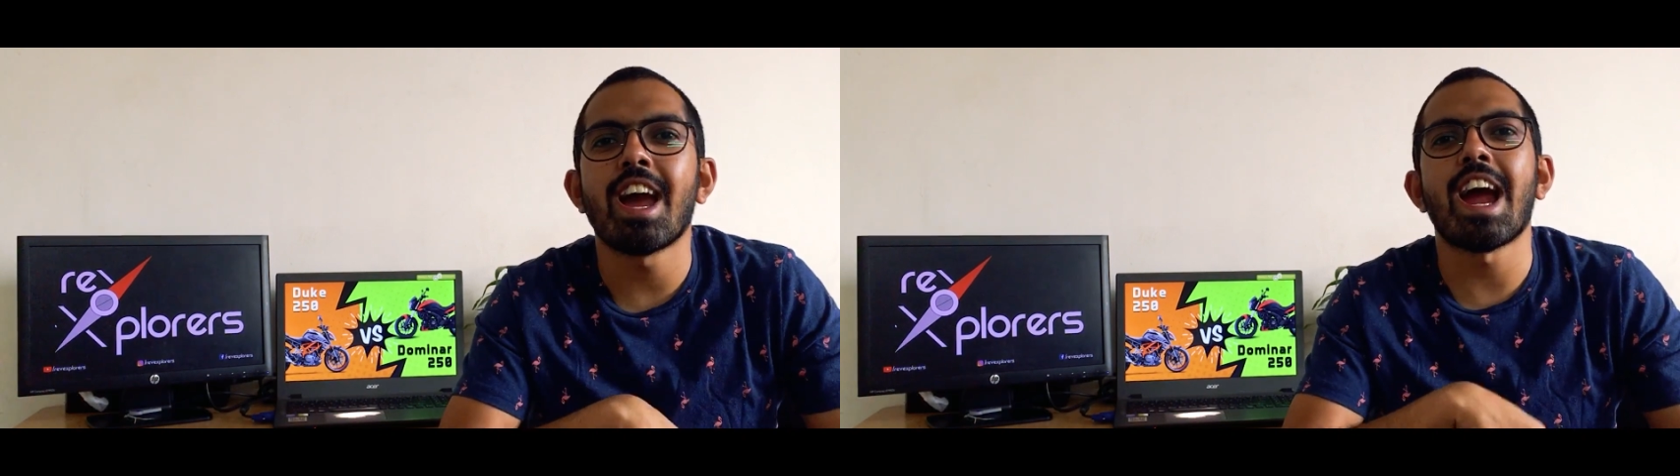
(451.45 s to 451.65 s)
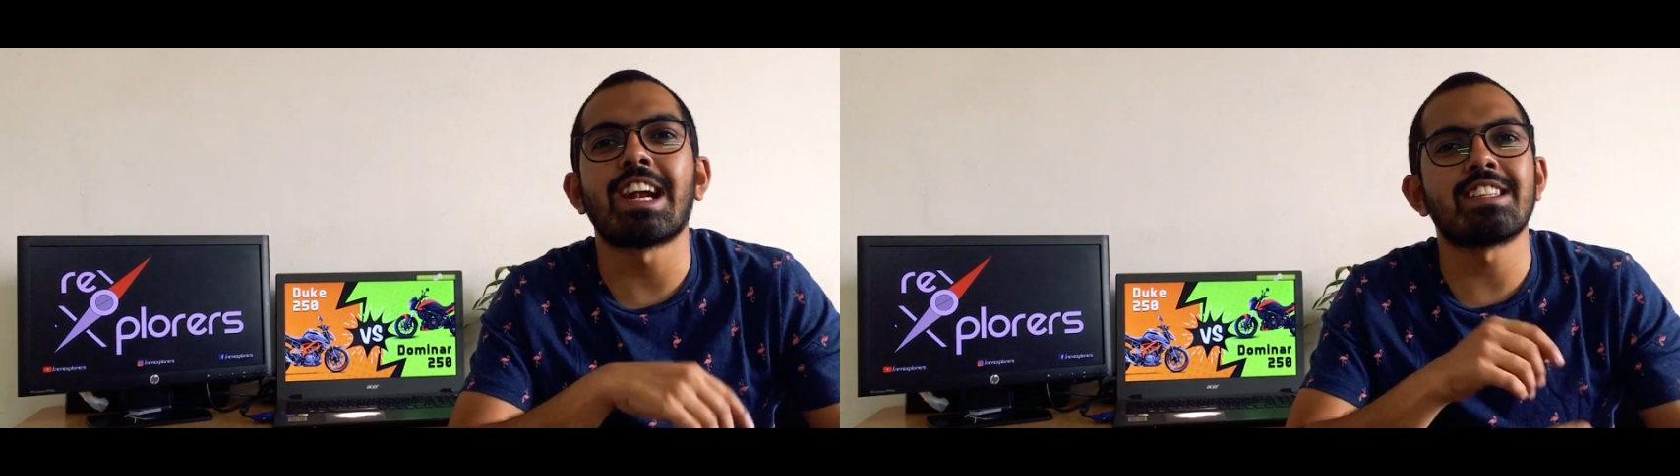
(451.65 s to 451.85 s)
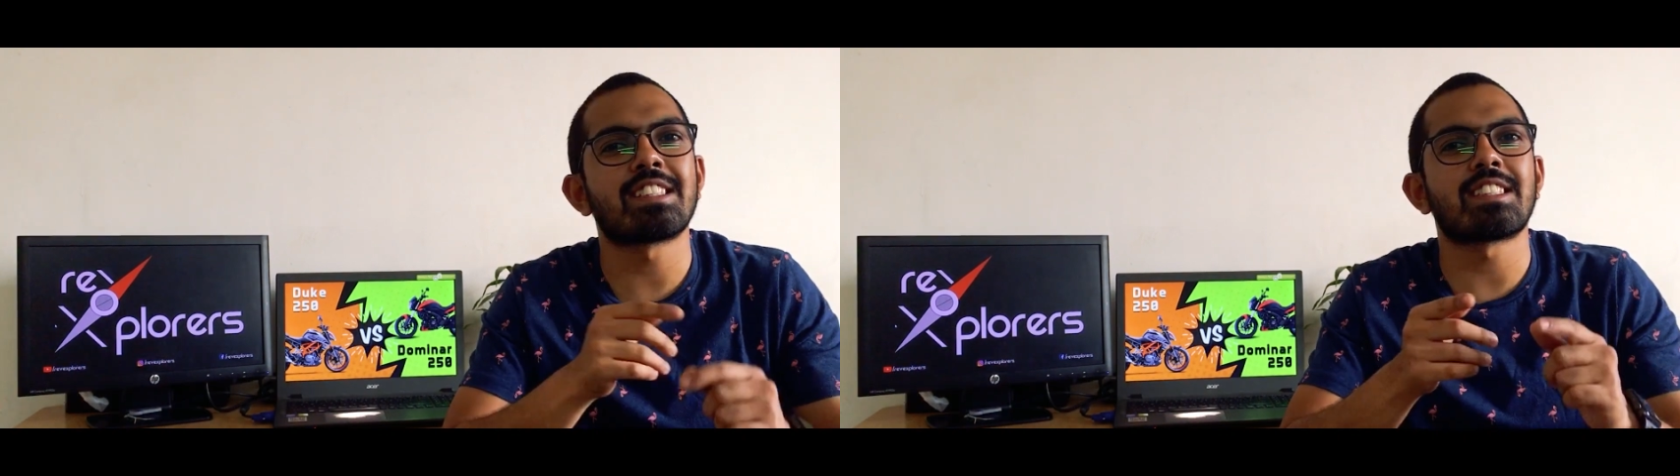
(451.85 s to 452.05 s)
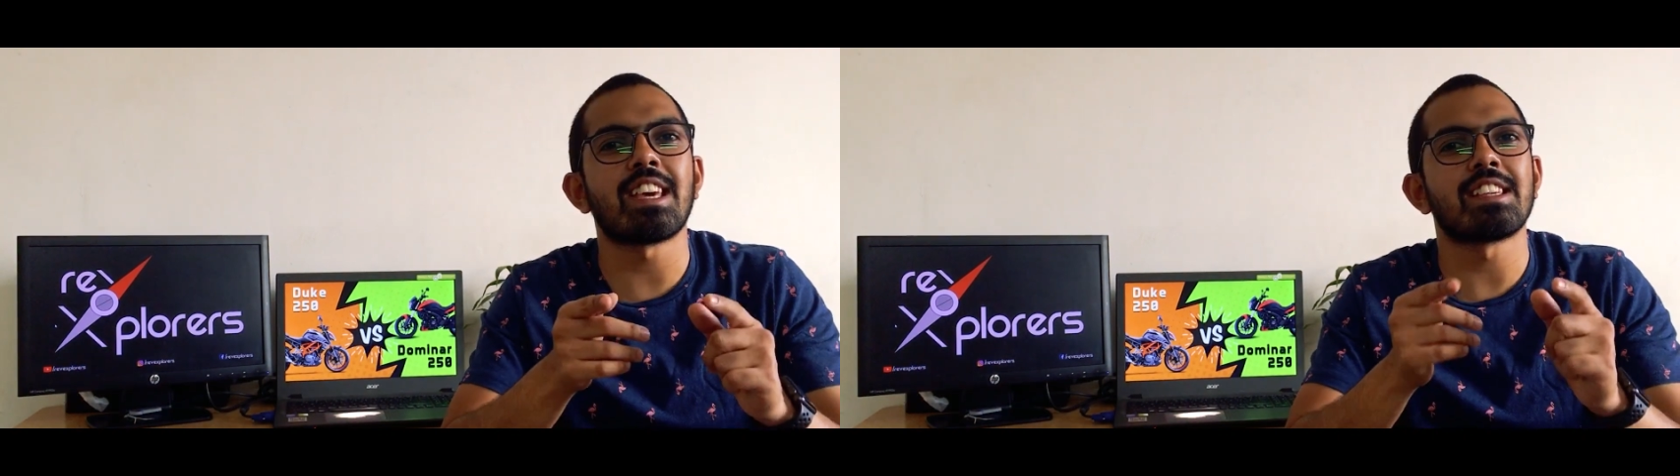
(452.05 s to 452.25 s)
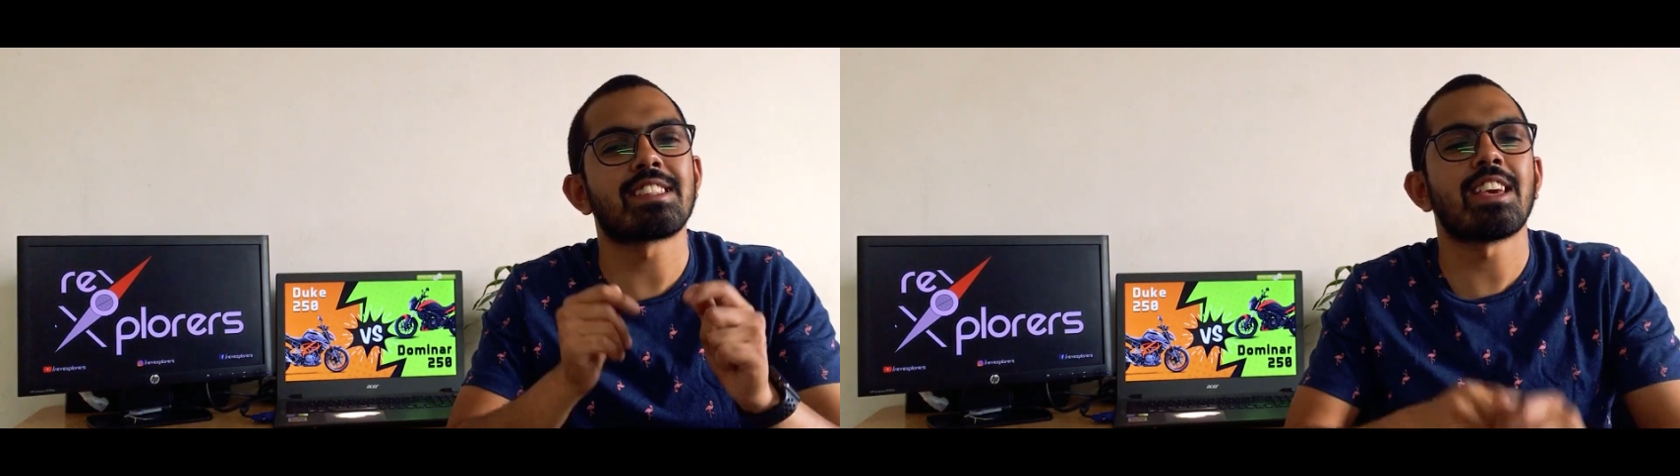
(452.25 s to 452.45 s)
and
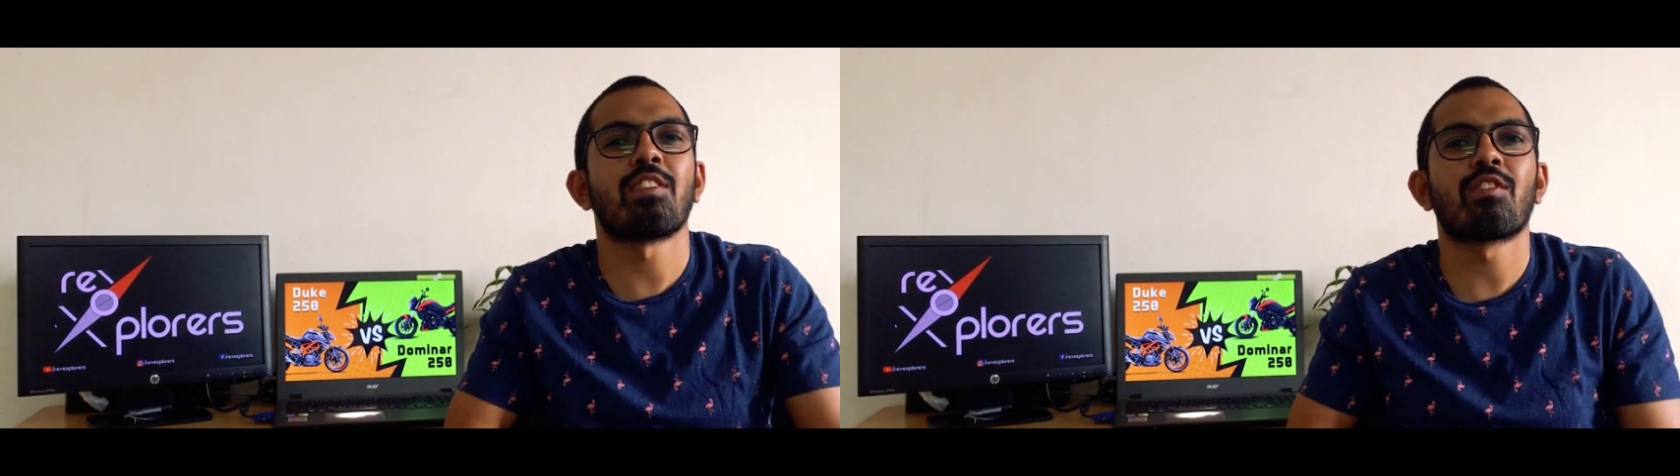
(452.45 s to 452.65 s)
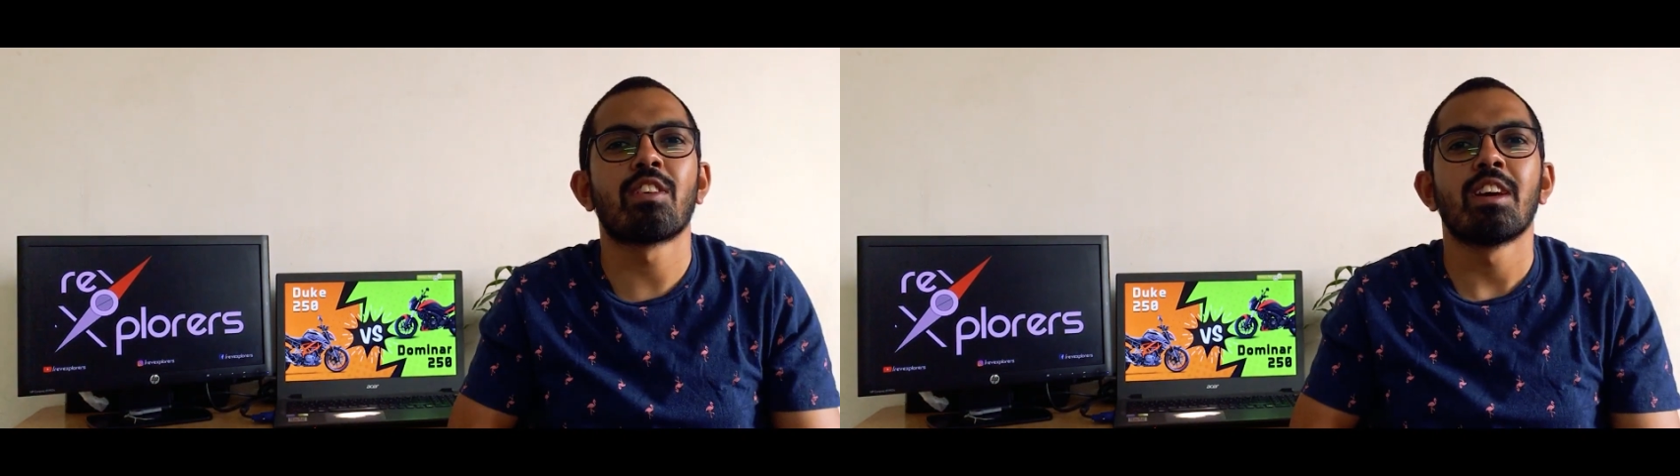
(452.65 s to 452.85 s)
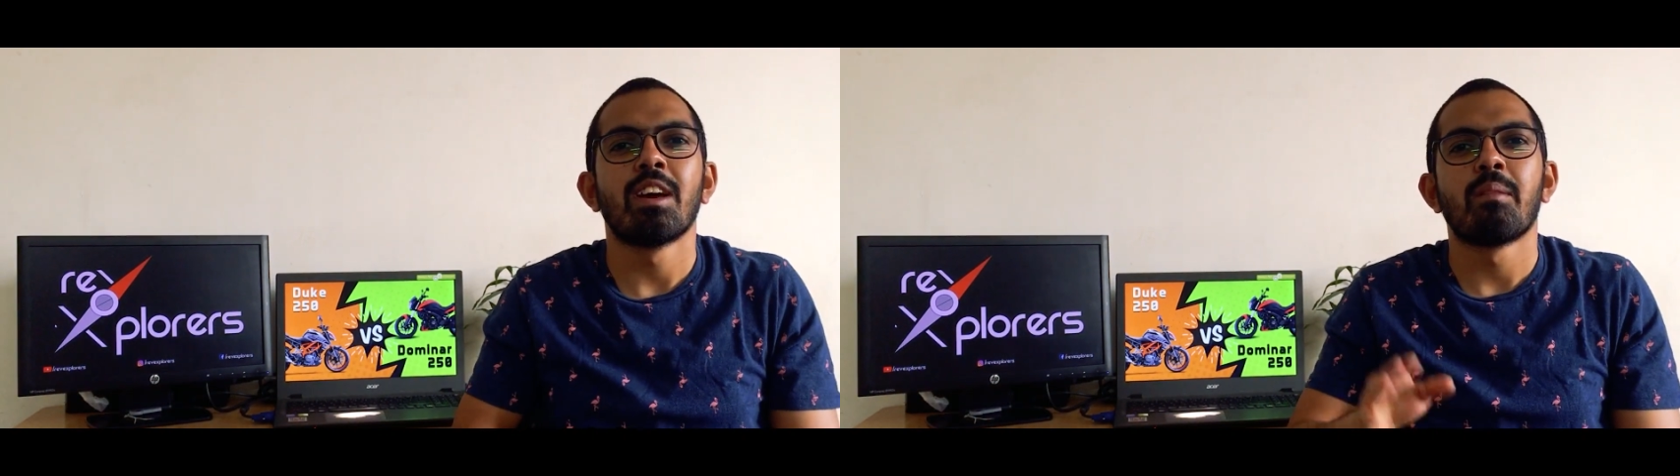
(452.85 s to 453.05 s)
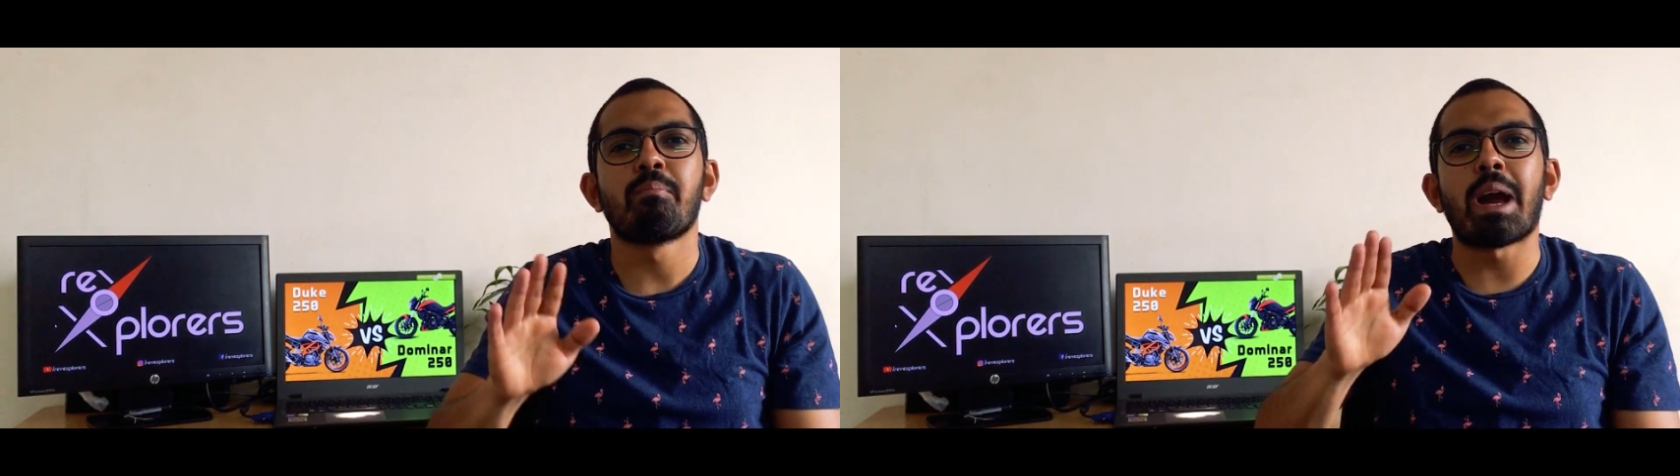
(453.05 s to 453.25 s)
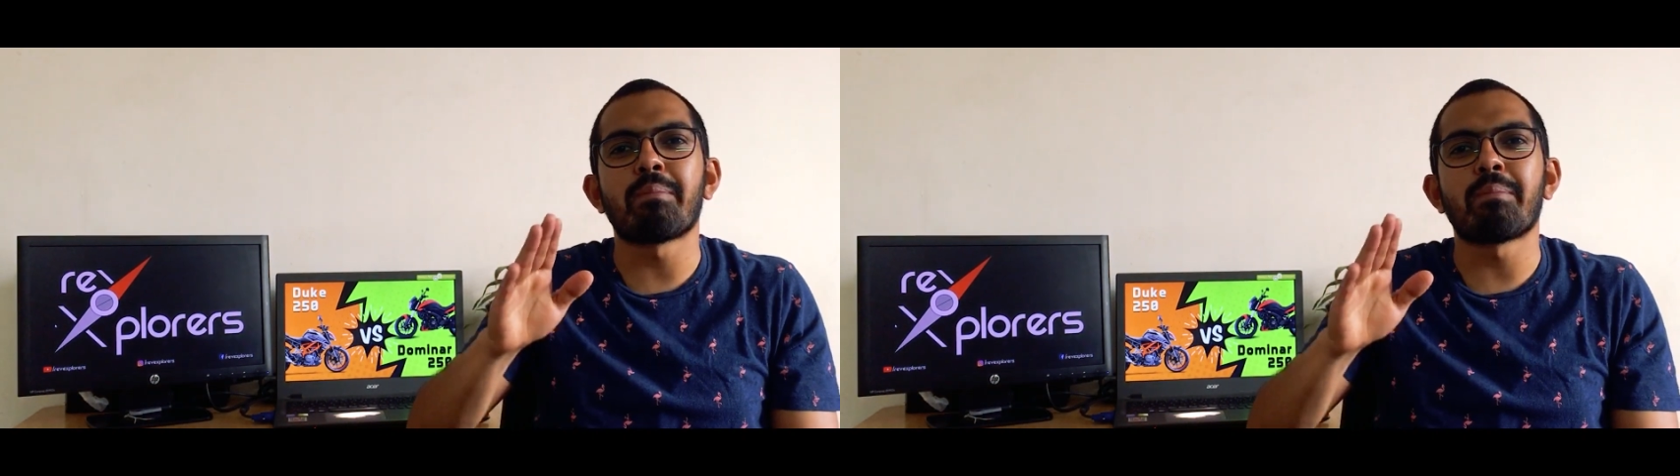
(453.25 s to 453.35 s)
stay safe. Bye